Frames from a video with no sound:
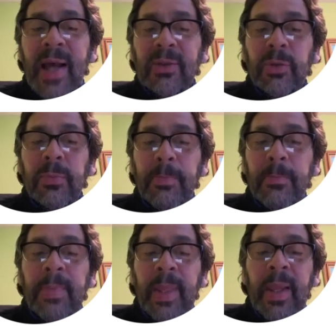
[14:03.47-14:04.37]
atom,
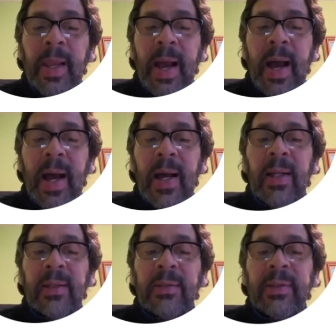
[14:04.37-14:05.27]

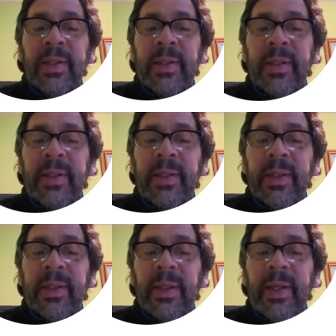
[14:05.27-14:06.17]
and the
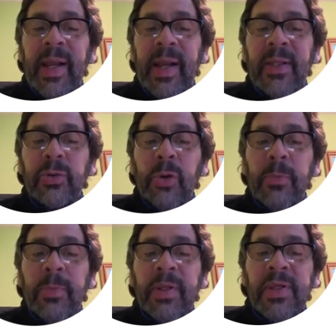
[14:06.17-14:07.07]

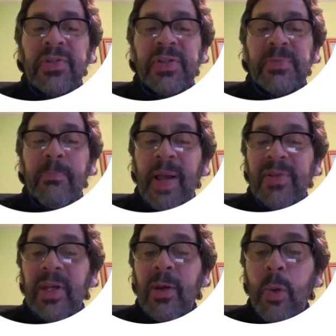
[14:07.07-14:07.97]
electron is
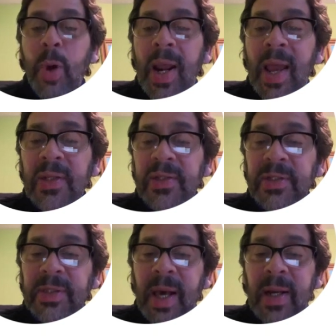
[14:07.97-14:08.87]
spatially localized
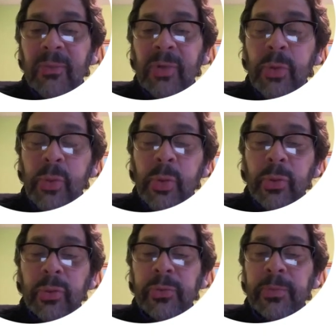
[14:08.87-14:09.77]
around the nucleus.
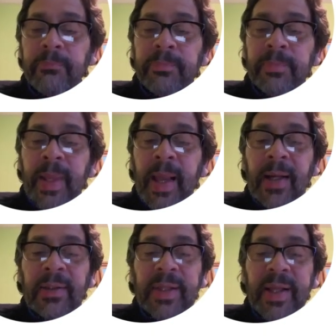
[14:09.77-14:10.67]

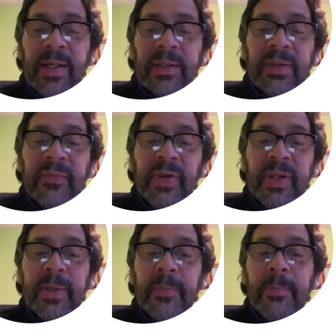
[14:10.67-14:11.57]

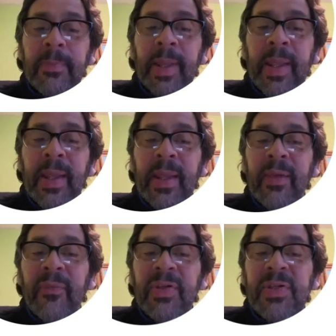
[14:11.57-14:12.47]
Alternatively,
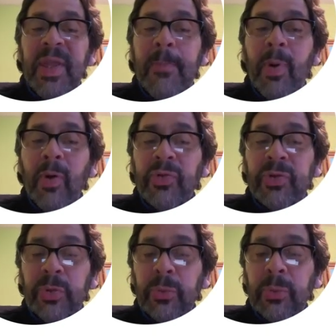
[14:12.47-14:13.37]
if it's the
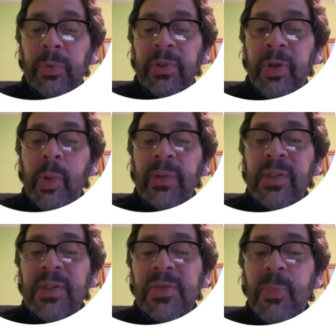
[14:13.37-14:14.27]
positron, the one that
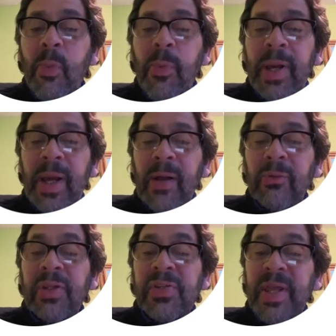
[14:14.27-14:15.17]
is moving around
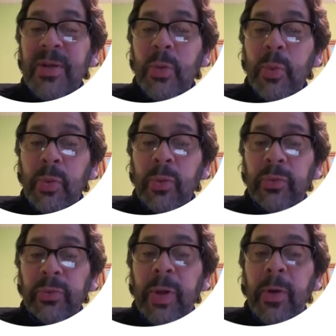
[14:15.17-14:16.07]
the same nucleus,
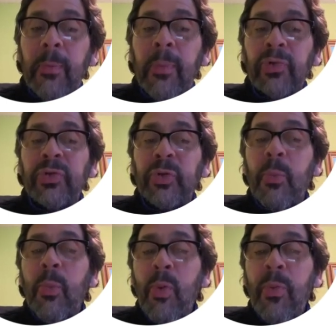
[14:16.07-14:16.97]
positron
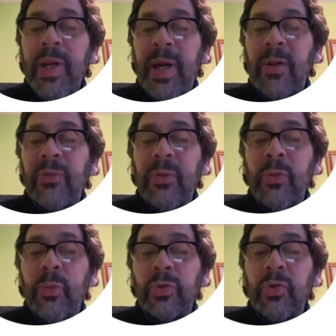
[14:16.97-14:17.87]
moving around the
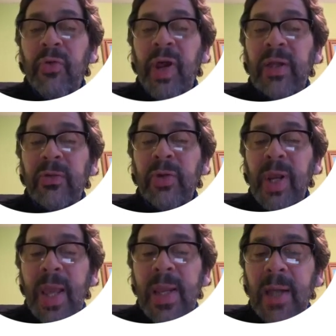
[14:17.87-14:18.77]
nucleus of a
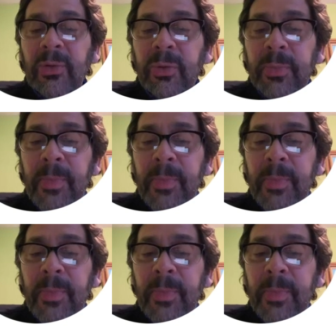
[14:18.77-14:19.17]
hydrogen-like atom,